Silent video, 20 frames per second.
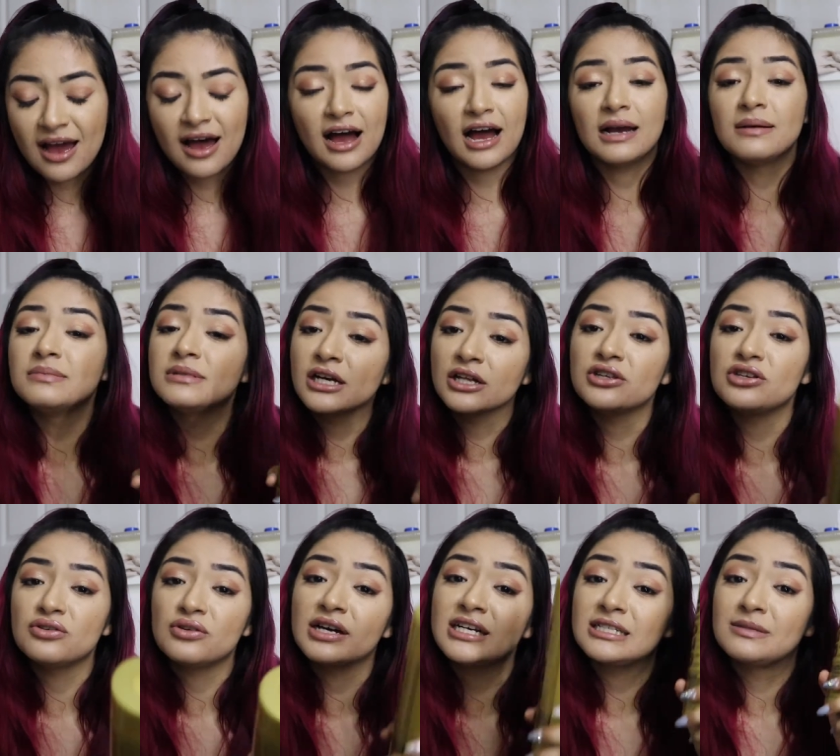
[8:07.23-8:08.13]
I'm telling
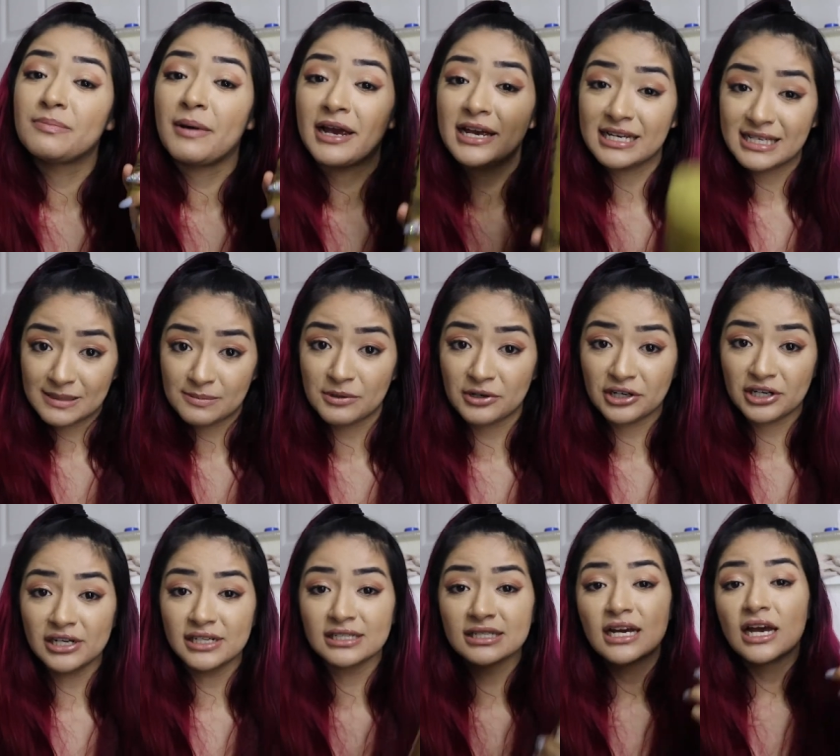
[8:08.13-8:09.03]
you guys by
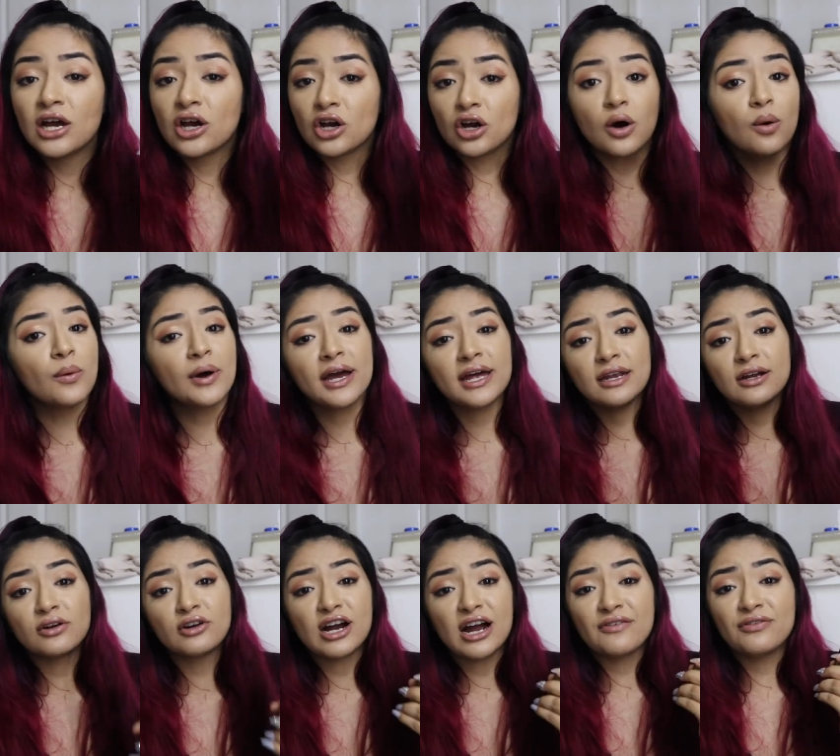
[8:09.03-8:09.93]
experience. Go ahead
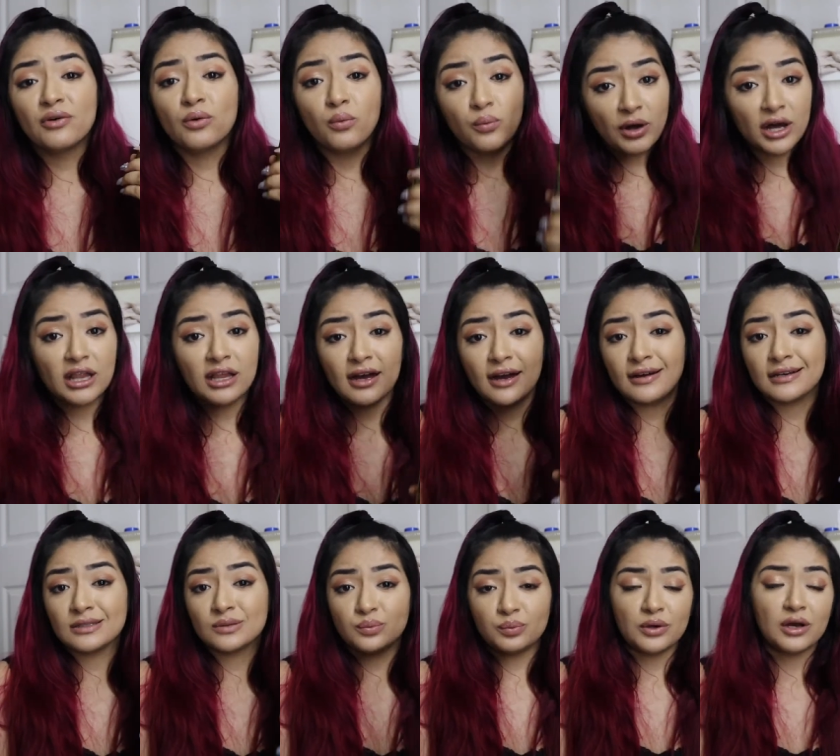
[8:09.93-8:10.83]
and grab the Wella
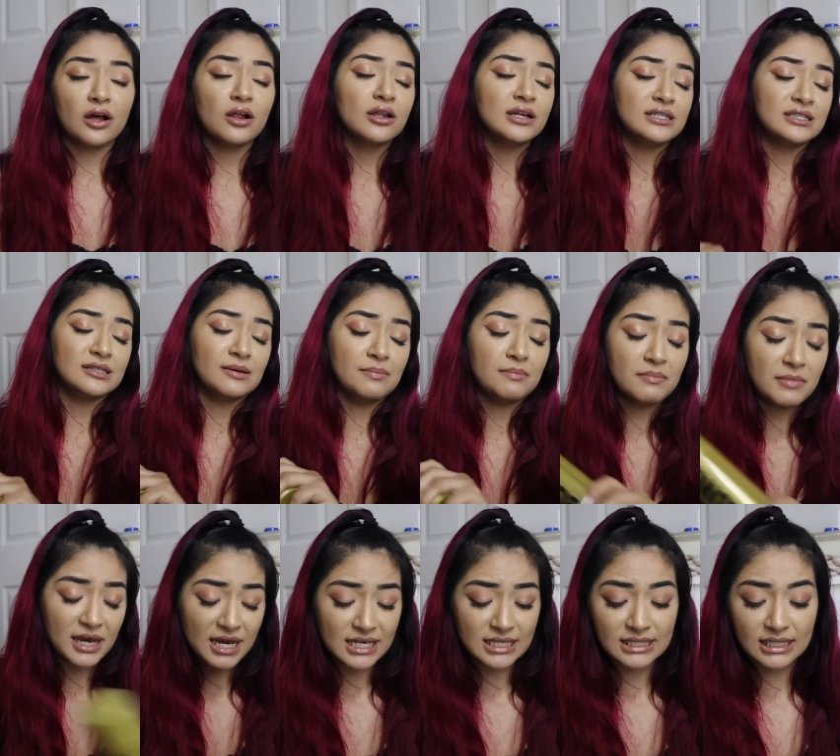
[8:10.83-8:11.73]
as well. It's
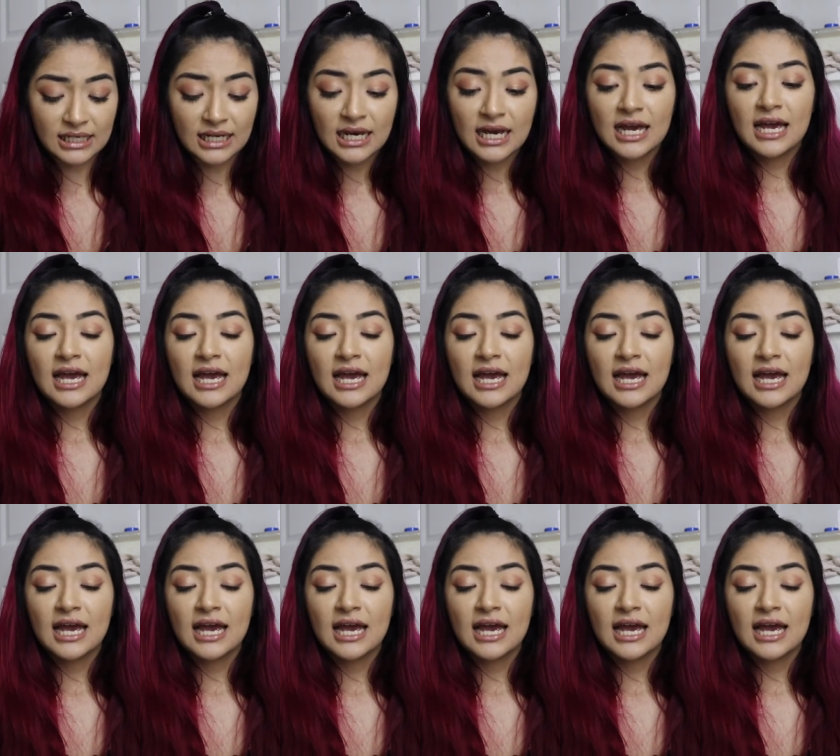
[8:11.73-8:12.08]
amazing.